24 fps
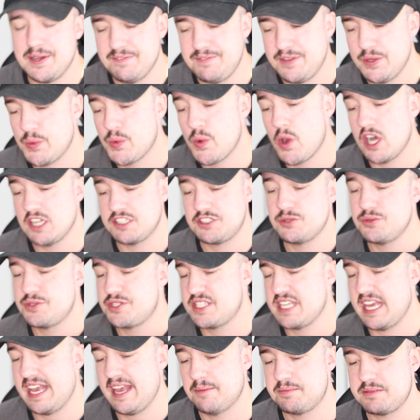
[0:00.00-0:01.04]
If you want to
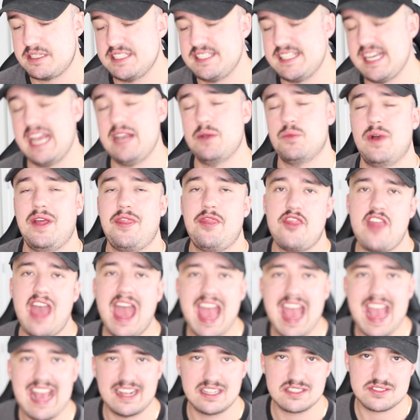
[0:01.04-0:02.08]
stay up to date with
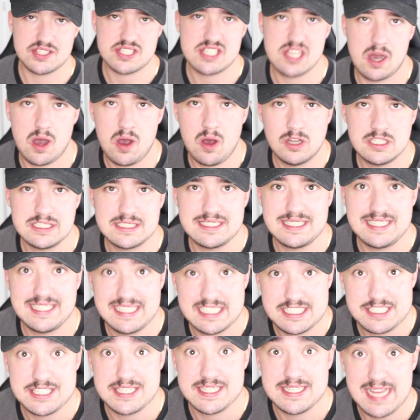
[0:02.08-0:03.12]
things on the
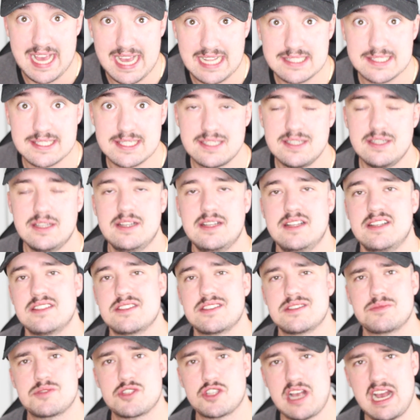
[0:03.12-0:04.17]
internet,
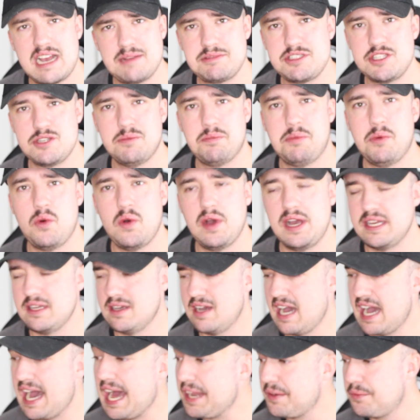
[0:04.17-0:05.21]
subscribe to your boy.
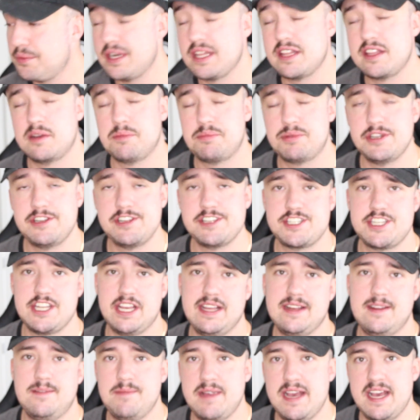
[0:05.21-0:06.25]
I'd really
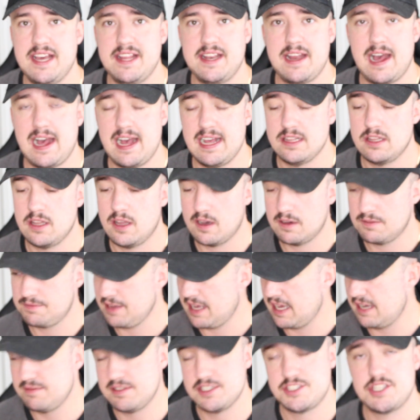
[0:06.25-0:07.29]
appreciate it, man. I love
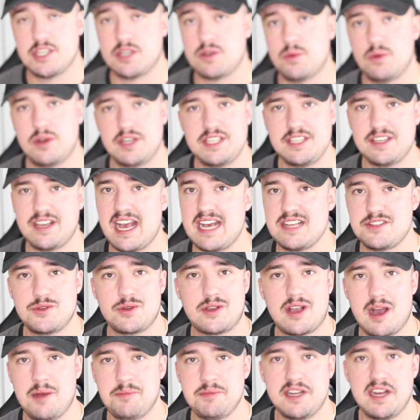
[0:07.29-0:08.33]
every single one of you guys
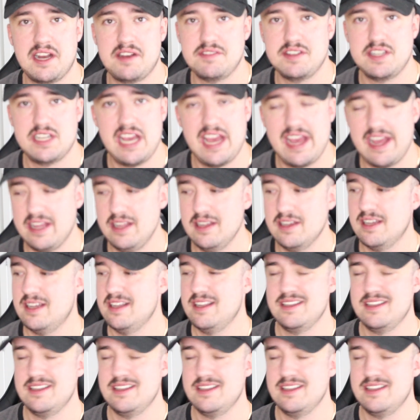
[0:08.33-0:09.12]
who come here every day.